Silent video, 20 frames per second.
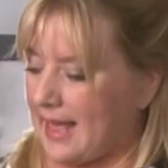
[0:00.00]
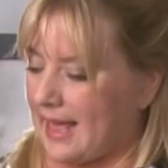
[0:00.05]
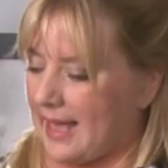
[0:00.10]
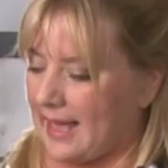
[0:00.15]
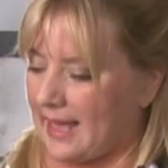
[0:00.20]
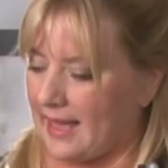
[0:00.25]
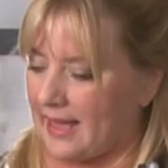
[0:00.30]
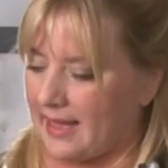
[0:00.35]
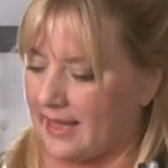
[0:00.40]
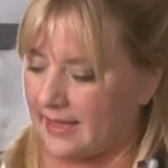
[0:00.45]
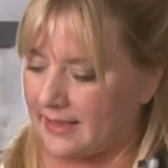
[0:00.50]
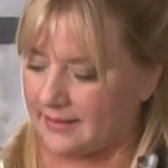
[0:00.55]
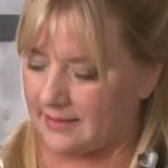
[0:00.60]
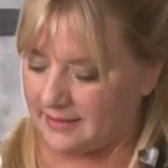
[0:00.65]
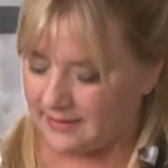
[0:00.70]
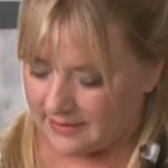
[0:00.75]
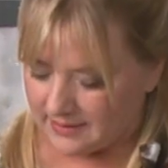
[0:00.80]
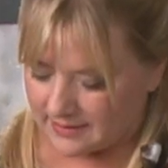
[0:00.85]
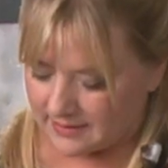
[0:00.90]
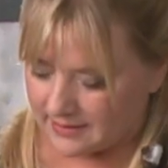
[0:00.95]

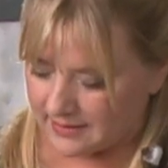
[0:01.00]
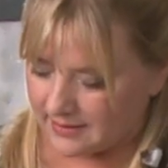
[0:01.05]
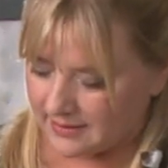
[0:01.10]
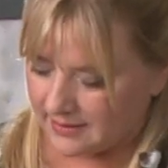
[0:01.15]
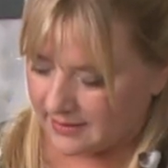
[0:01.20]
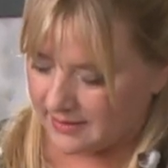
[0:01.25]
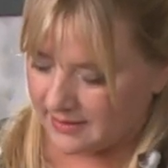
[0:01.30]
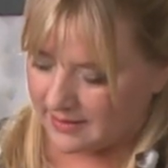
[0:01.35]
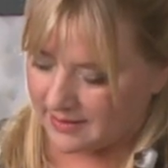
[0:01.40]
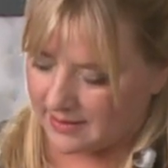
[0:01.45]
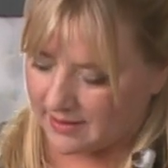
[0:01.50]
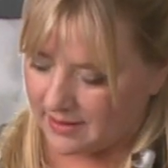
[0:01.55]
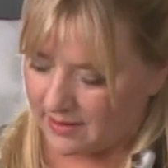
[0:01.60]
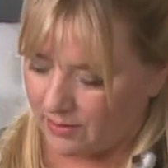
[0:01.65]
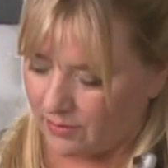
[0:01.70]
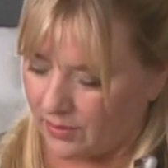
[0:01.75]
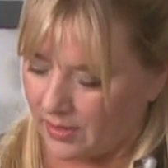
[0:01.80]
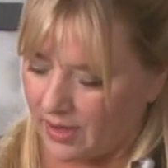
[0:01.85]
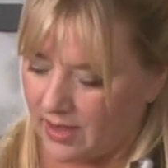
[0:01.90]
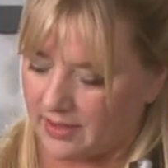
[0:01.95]
and
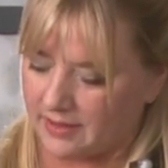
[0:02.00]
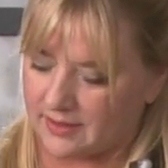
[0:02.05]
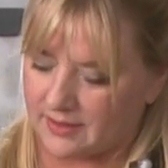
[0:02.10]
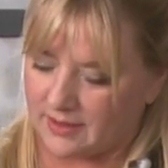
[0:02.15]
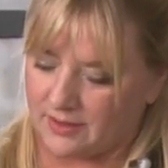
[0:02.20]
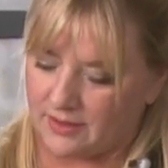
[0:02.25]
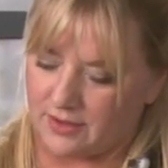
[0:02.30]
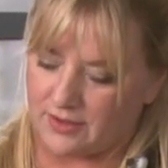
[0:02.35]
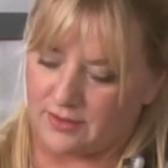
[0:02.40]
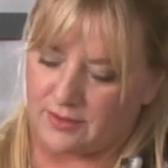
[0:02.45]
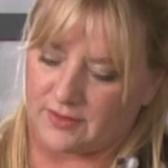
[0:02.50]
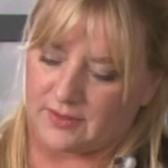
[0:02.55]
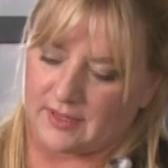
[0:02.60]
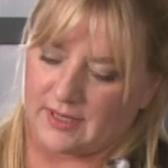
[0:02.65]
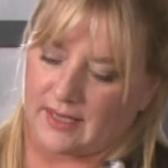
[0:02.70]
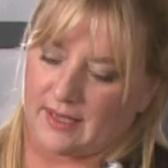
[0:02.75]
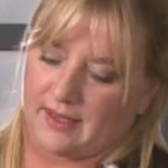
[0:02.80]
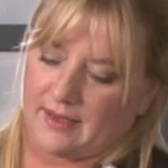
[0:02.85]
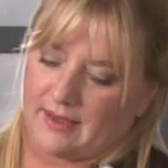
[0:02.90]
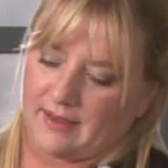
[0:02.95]
we're also
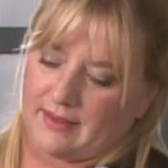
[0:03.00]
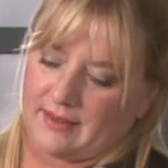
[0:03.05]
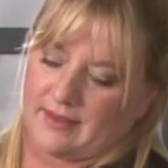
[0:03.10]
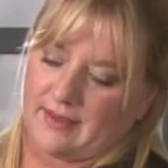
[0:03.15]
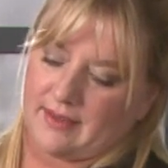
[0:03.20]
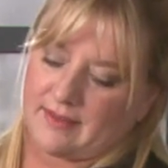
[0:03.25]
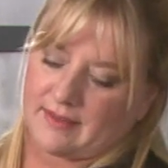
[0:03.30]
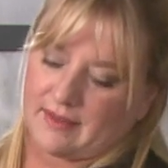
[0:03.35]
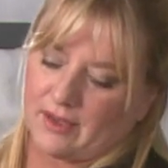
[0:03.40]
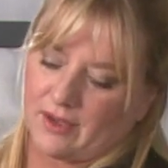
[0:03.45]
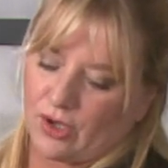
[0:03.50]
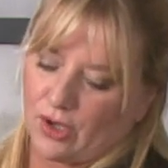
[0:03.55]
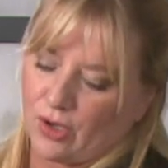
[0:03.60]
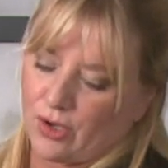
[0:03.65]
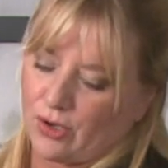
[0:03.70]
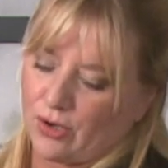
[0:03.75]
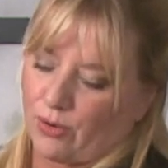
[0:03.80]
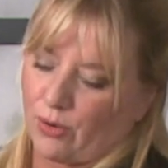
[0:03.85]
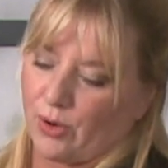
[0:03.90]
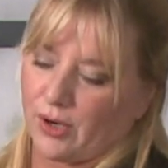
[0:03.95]
using these
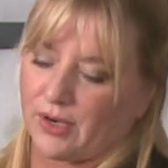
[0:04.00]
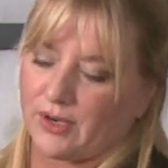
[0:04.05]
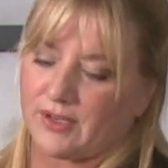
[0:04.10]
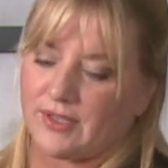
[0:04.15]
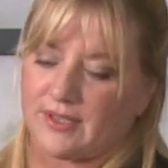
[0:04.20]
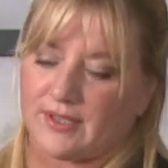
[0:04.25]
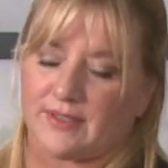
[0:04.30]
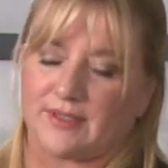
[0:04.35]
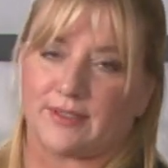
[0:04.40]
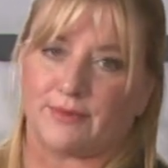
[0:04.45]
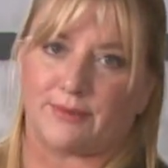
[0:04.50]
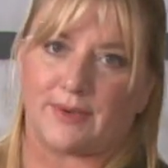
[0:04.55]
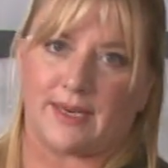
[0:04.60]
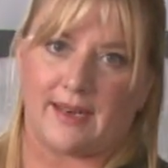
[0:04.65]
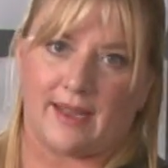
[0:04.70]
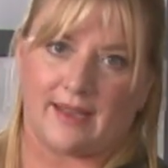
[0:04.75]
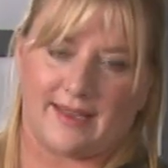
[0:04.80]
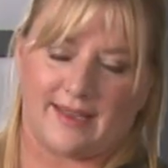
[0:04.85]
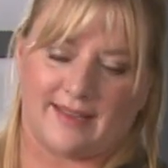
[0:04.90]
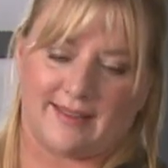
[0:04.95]
gorgeous
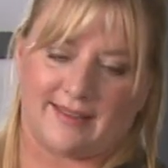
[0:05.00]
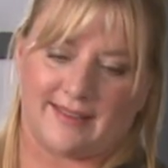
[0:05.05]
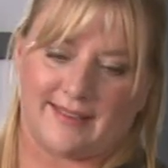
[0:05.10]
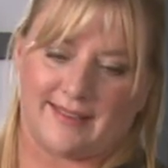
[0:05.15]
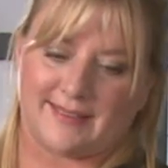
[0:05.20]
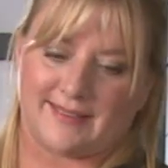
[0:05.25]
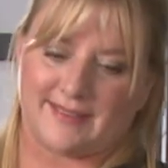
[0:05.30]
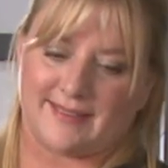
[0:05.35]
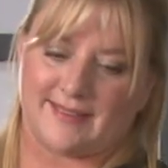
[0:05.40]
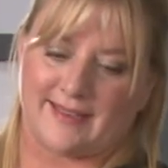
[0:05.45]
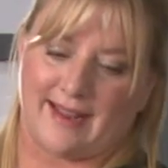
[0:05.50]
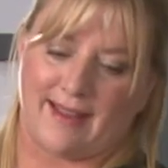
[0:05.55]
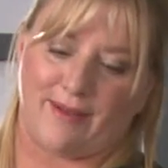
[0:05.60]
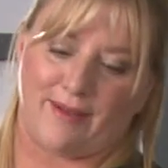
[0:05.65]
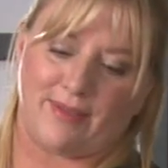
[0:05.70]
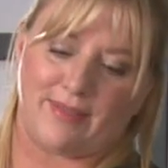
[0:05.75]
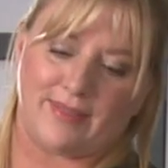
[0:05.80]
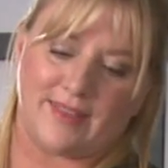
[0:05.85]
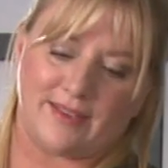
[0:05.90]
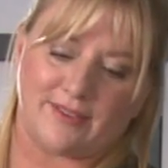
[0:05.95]
ranunculus.
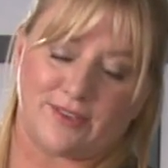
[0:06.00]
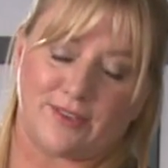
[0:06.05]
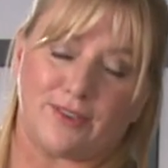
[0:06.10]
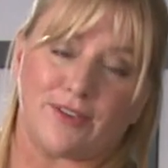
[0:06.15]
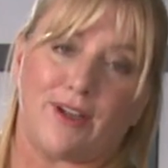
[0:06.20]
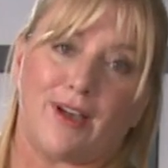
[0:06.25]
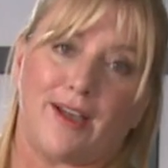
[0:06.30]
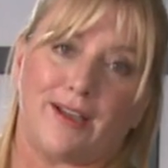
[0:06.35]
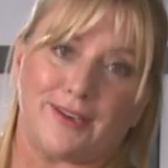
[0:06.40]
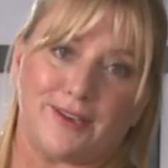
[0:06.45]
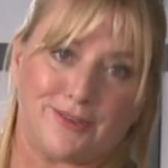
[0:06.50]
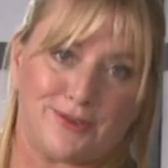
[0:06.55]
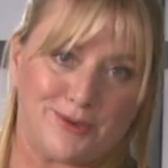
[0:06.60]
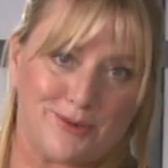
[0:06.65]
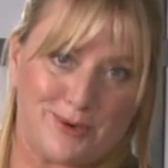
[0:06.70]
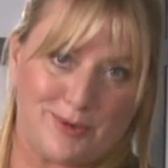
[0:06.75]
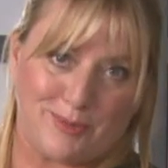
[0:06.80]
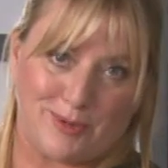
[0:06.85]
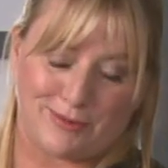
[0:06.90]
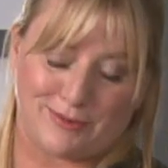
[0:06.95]
Now, these are not your
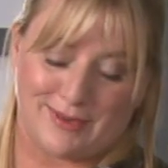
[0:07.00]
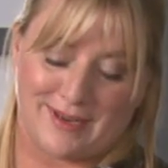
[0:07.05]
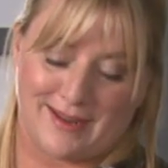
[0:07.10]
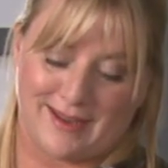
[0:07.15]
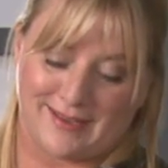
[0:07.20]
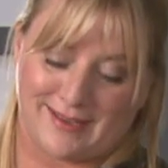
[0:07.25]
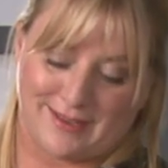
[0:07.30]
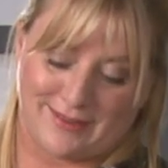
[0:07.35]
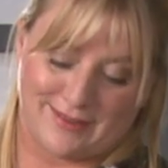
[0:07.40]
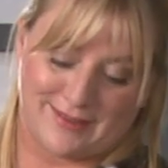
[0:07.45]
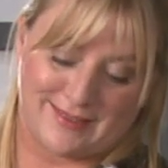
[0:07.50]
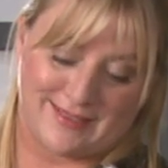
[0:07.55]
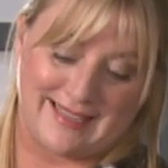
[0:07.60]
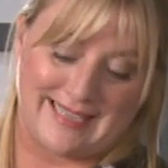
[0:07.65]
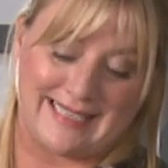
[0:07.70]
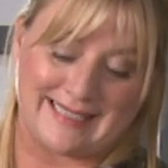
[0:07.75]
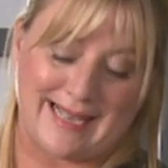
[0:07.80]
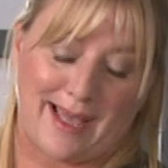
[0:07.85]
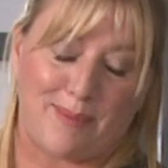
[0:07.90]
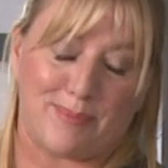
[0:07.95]
normal ranunculus.
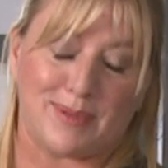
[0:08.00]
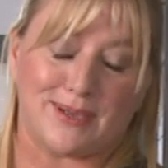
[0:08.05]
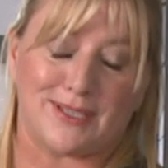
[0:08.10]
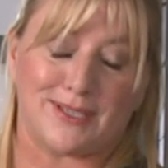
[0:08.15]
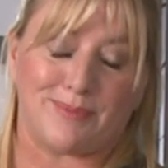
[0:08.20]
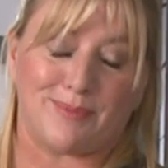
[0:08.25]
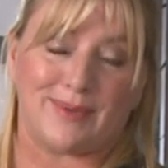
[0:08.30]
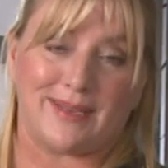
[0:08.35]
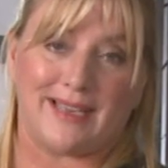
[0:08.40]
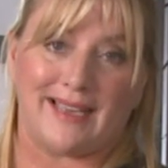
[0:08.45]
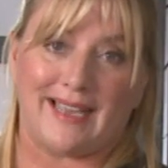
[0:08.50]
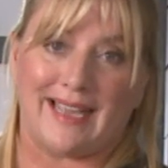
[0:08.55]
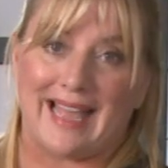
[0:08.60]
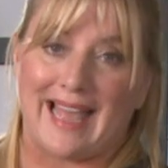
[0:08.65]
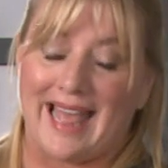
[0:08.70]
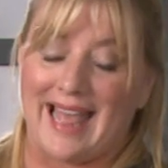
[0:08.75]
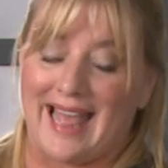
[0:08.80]
These happen to be